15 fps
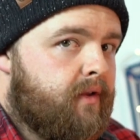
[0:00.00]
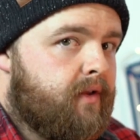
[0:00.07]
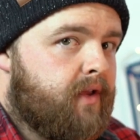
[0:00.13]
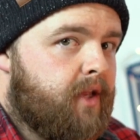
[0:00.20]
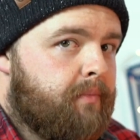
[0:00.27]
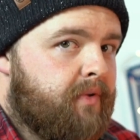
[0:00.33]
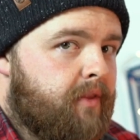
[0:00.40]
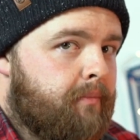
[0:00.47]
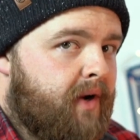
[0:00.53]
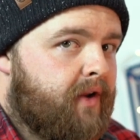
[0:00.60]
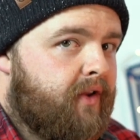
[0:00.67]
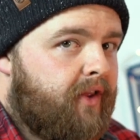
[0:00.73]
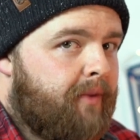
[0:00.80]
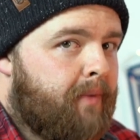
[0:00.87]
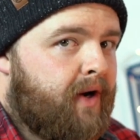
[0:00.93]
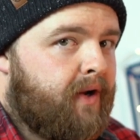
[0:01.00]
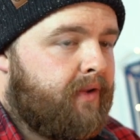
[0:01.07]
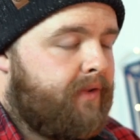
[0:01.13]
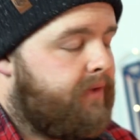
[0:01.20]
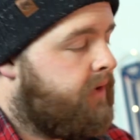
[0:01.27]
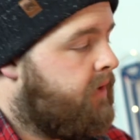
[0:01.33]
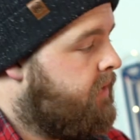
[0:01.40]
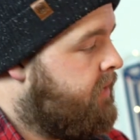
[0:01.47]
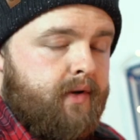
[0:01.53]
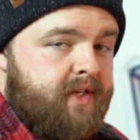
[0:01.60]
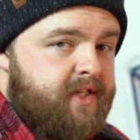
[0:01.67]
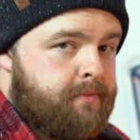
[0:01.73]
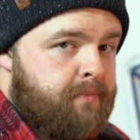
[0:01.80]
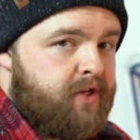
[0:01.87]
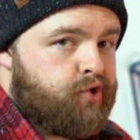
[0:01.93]
keep in the back of your mind,
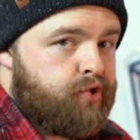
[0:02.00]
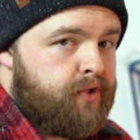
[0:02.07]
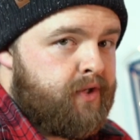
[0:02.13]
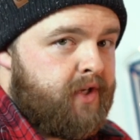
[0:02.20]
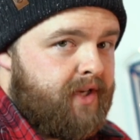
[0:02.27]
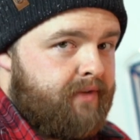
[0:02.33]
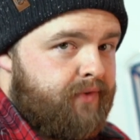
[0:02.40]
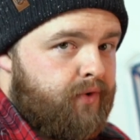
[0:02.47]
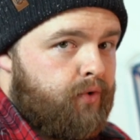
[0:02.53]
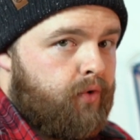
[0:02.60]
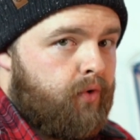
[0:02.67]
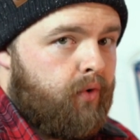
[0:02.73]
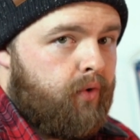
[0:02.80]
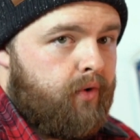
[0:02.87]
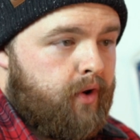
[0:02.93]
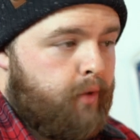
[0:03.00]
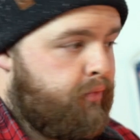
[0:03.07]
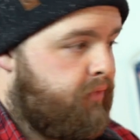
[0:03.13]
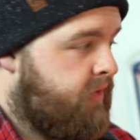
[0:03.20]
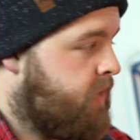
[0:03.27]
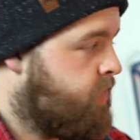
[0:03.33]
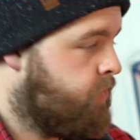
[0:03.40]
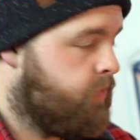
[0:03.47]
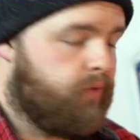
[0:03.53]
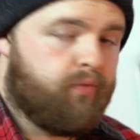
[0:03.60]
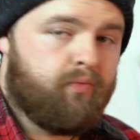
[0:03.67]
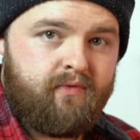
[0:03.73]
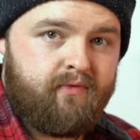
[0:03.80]
especially if you're a professional